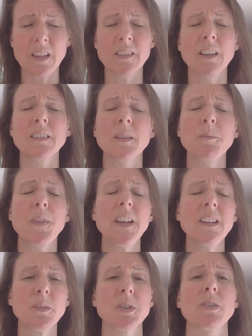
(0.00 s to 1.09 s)
So some
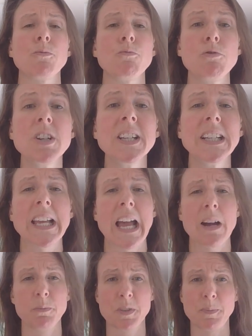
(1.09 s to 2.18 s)
things which have really
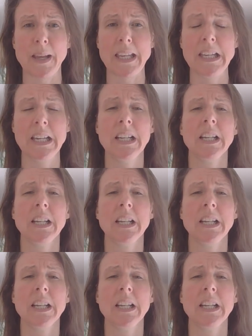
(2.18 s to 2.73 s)
helped me,